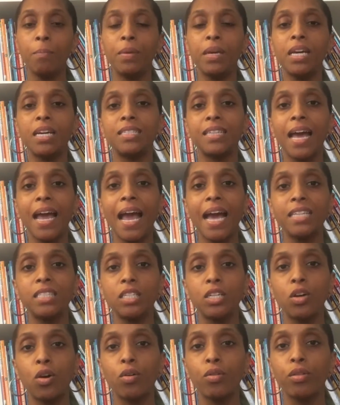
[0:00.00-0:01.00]
because I had
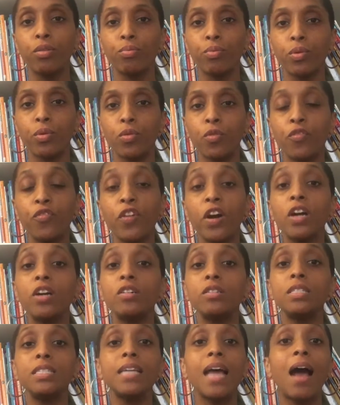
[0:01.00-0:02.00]
to go through
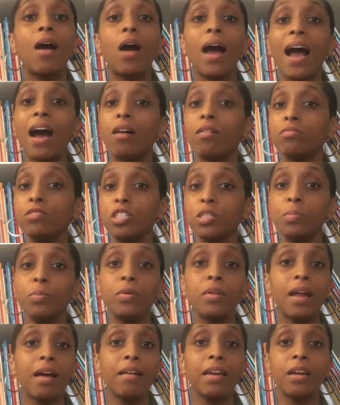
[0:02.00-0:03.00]
first. I'll just
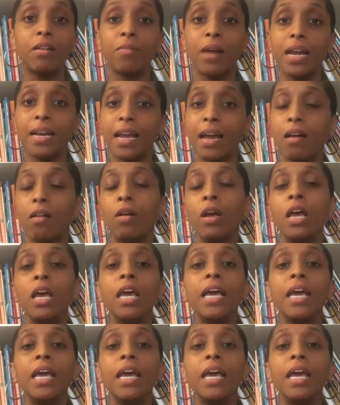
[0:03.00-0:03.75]
put it out here right now.